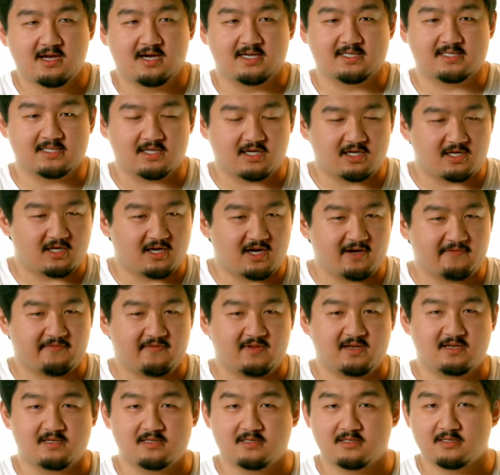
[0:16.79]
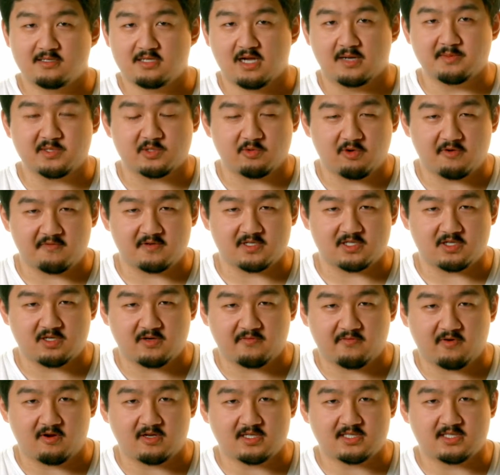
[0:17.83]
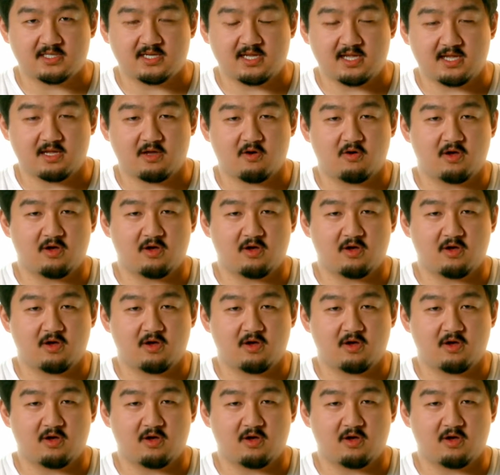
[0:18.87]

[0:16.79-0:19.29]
I started off in Thompson Rivers University